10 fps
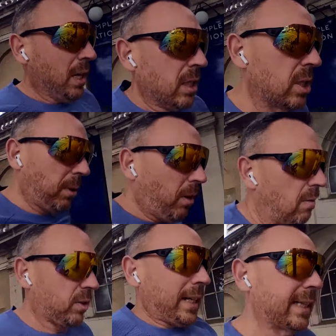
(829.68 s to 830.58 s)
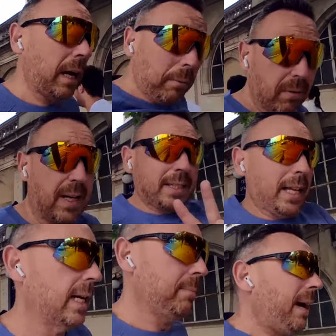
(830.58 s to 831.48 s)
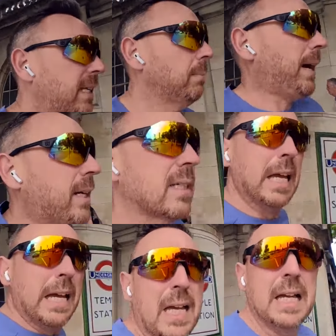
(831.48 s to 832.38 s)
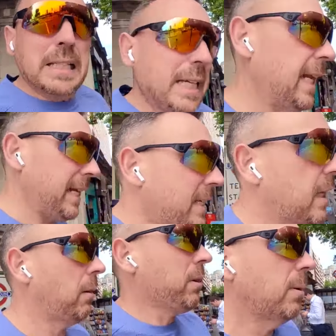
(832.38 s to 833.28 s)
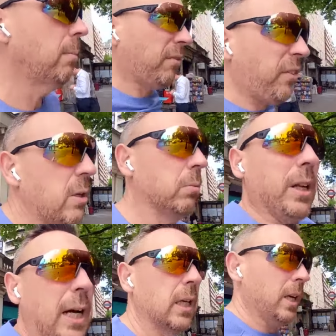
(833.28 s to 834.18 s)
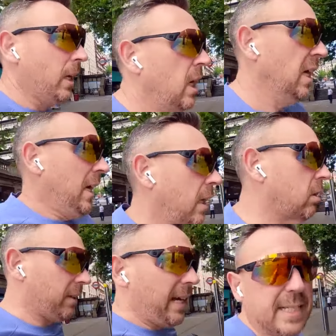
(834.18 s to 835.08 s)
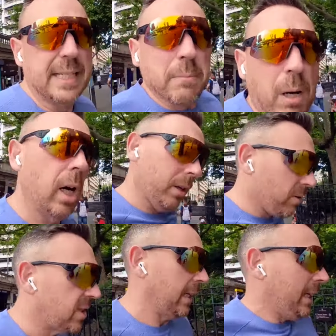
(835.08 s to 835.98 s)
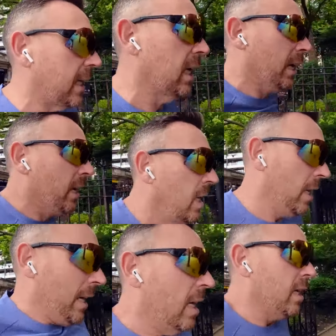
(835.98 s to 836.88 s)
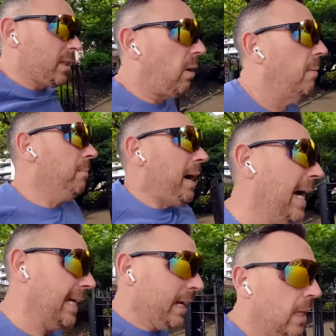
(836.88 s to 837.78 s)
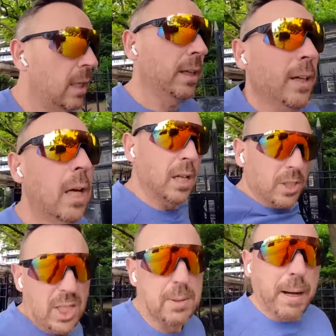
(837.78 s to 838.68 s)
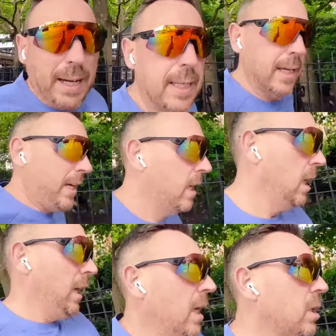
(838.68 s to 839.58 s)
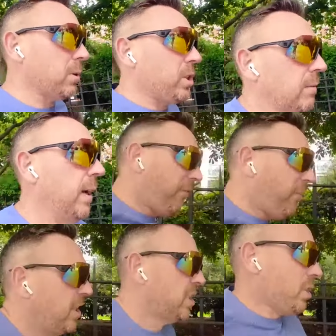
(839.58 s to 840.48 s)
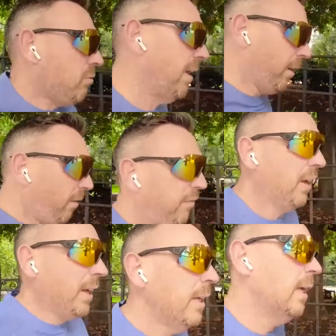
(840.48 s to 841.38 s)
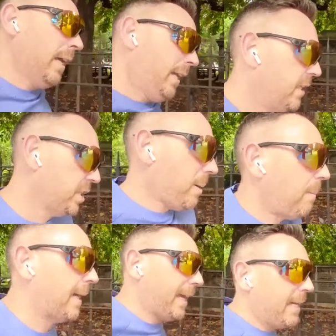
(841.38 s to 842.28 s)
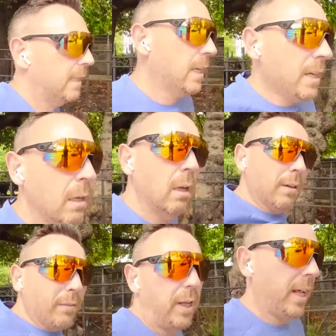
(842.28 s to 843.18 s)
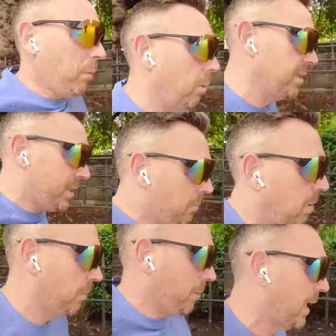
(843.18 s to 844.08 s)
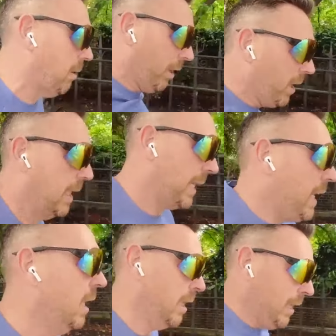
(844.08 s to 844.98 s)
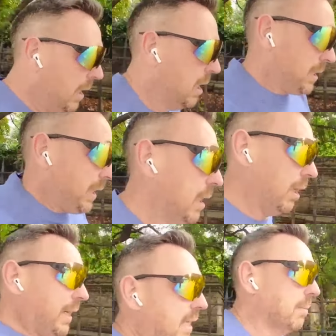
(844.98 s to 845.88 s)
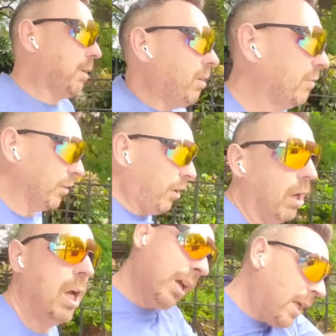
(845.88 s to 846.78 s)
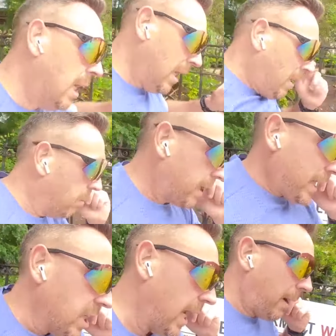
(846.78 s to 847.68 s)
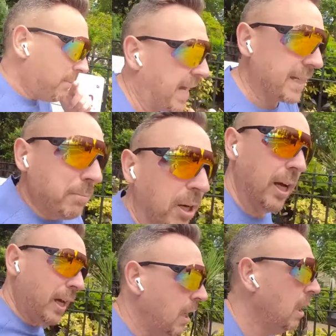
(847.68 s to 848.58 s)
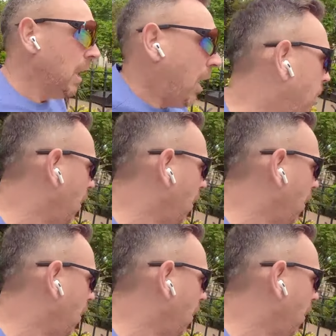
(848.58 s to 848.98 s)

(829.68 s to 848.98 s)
tomorrow off, so I get double rest day back to back, because Saturday's I'm going to be on my feet all day. I've got the 18 mile on Sunday, so I may, just may, switch it Finish this run off and then check back in, find out what we did, whether we go early, so then I'll get tomorrow off or not. We'll catch that up next, but I'll